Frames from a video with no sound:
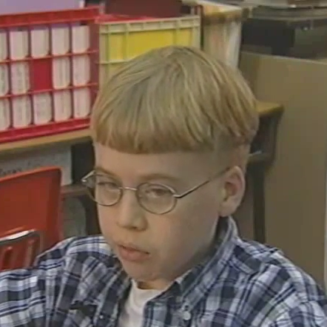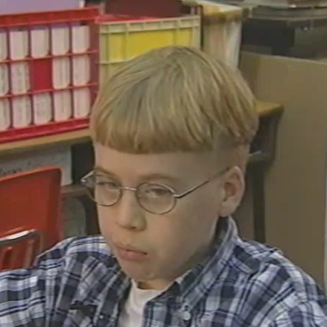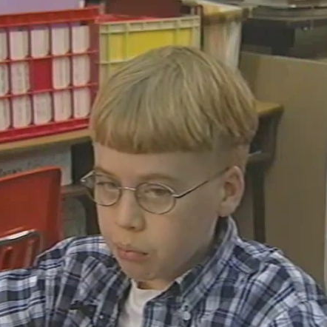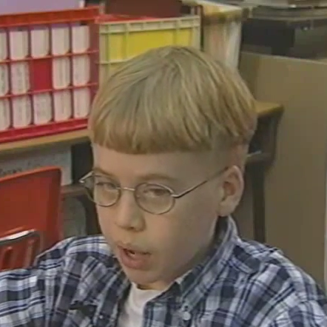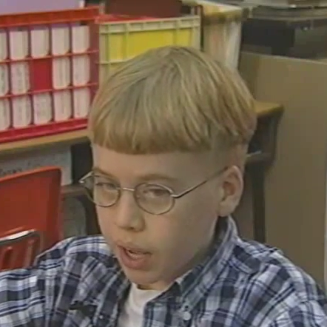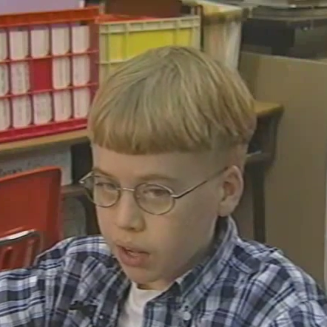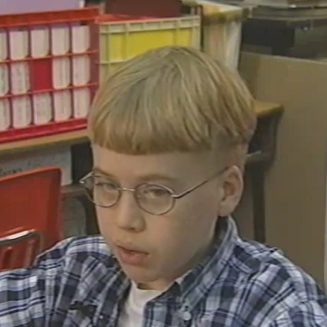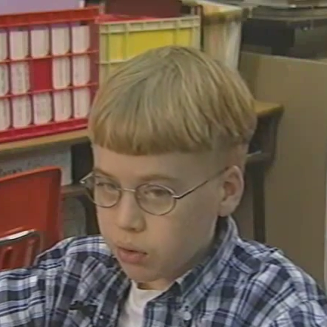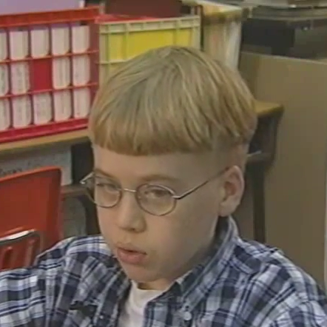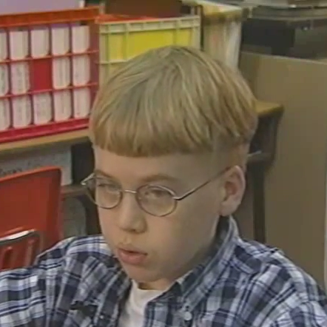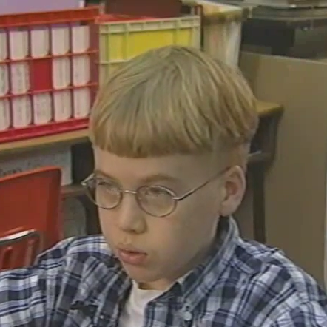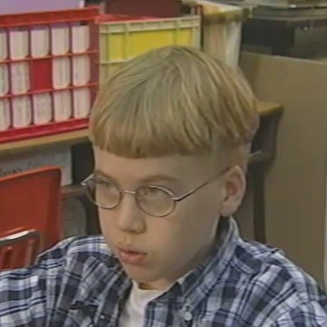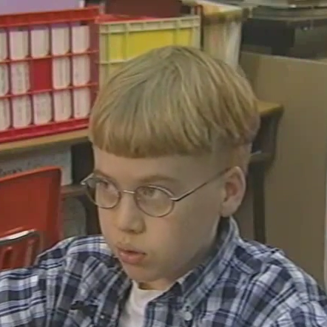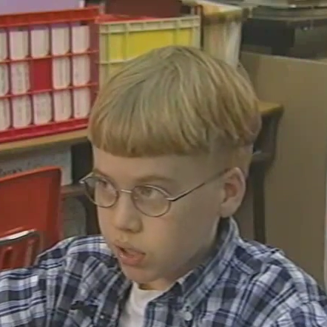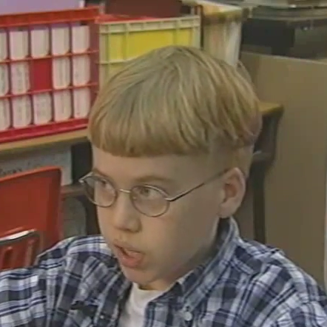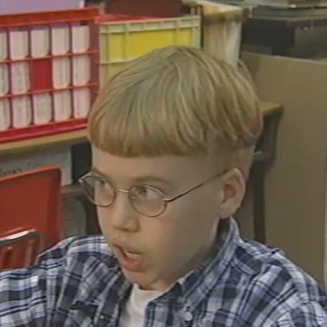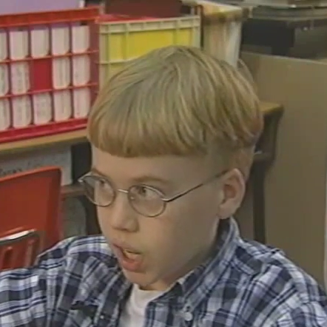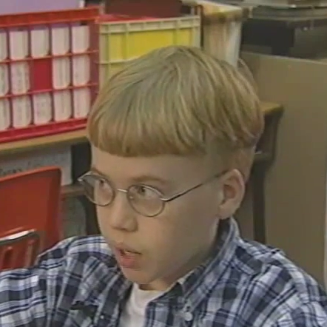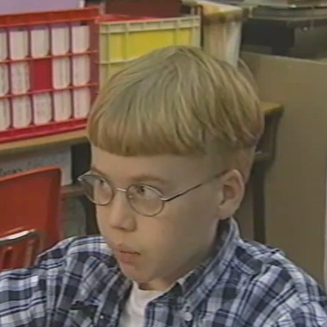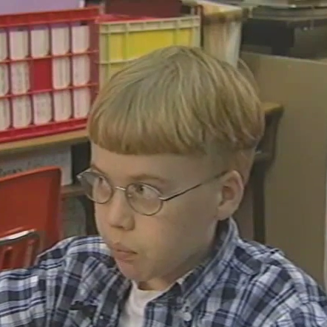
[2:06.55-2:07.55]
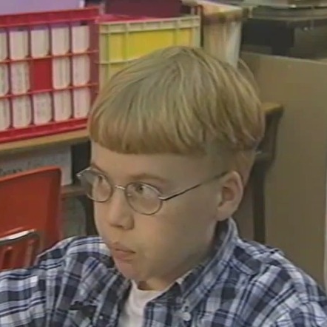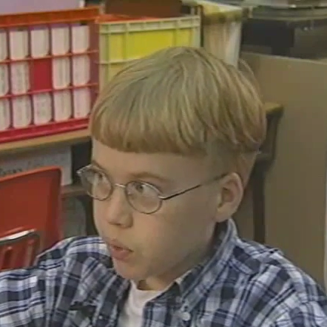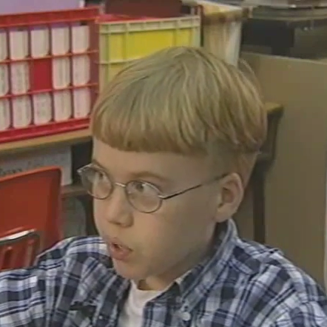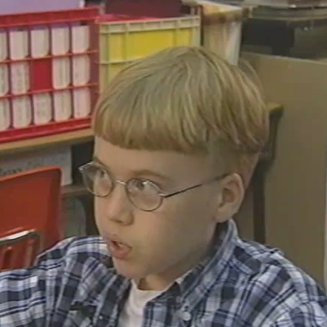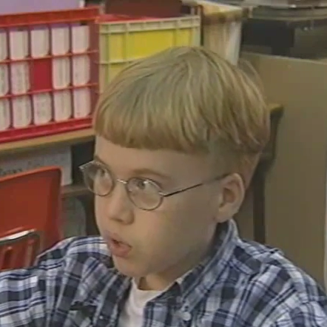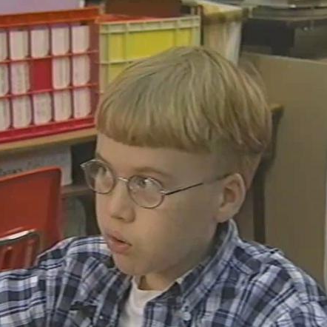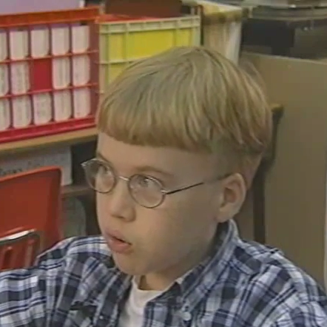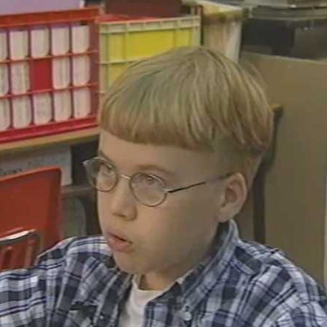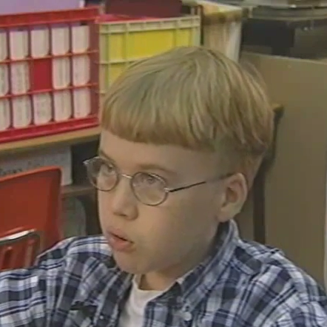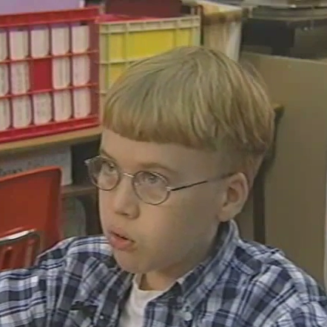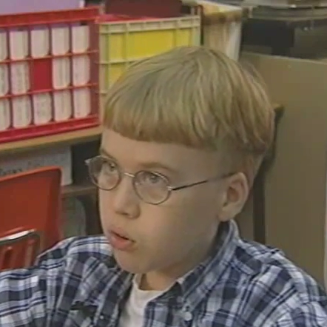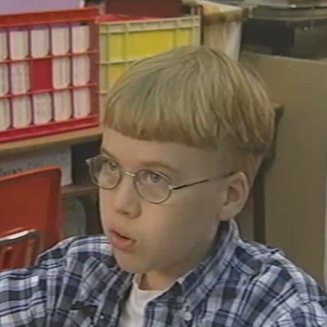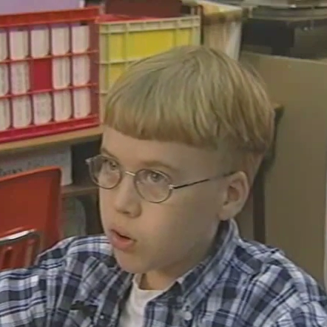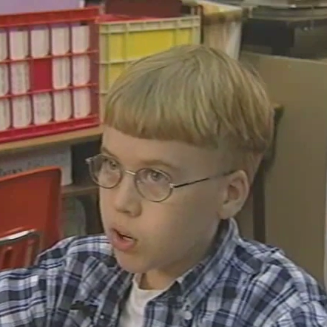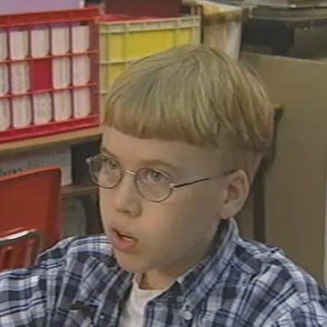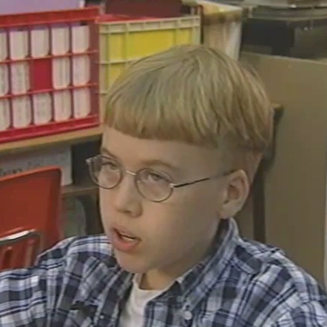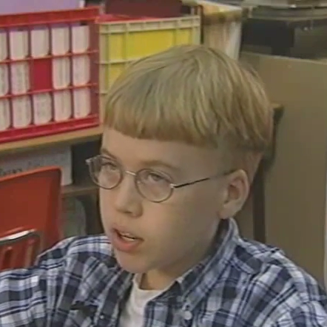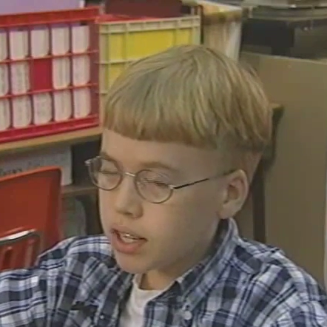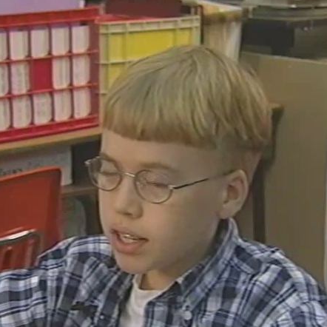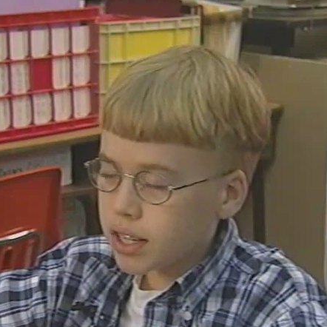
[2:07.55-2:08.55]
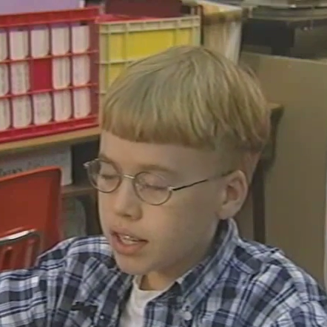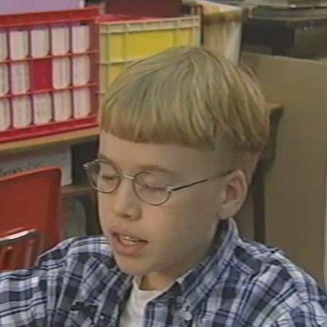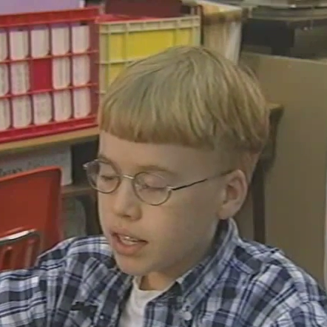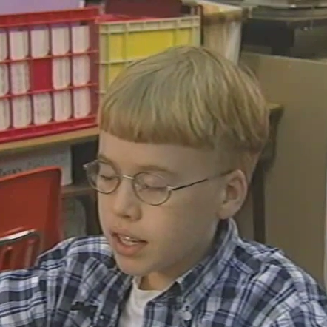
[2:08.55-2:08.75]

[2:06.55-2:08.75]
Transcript: micro tape recorder,